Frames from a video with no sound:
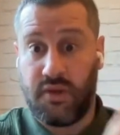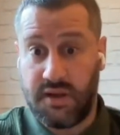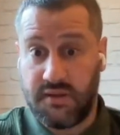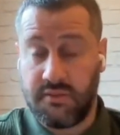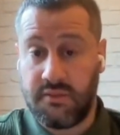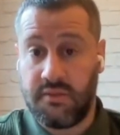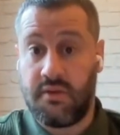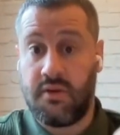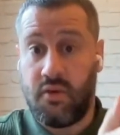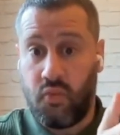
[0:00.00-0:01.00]
well,
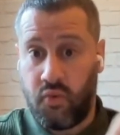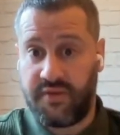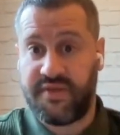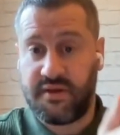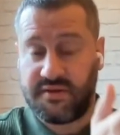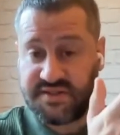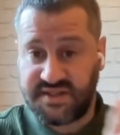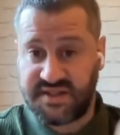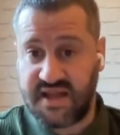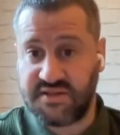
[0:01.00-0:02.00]
what the
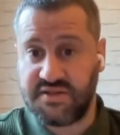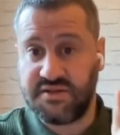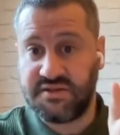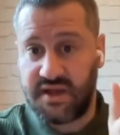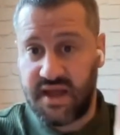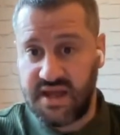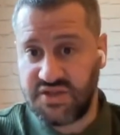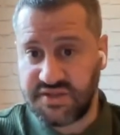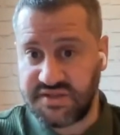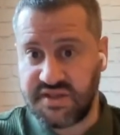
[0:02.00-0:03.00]
standard
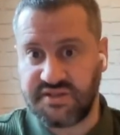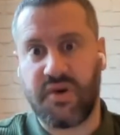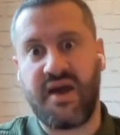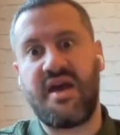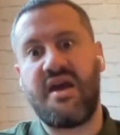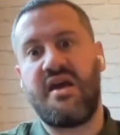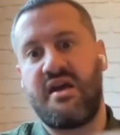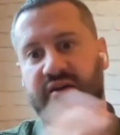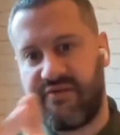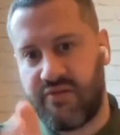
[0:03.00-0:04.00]
agencies, what
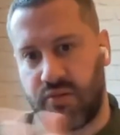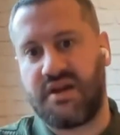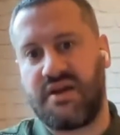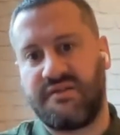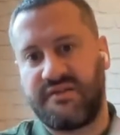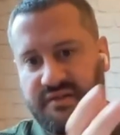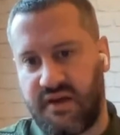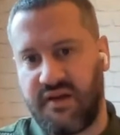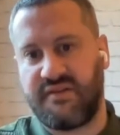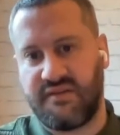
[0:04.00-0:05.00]
everyone else
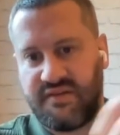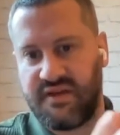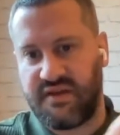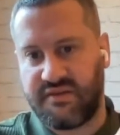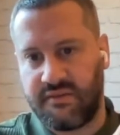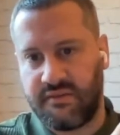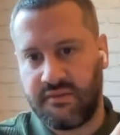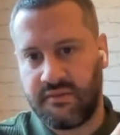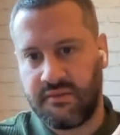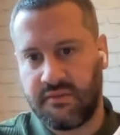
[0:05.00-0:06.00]
does is this.
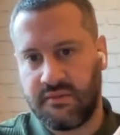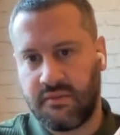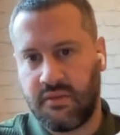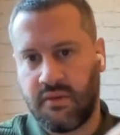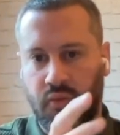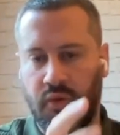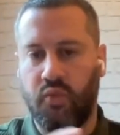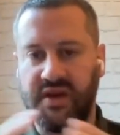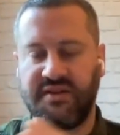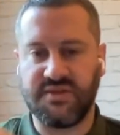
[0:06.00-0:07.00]

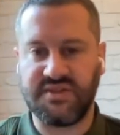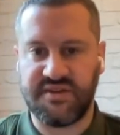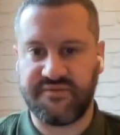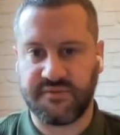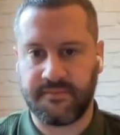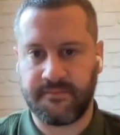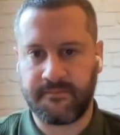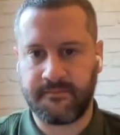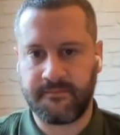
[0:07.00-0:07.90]
What we do is different.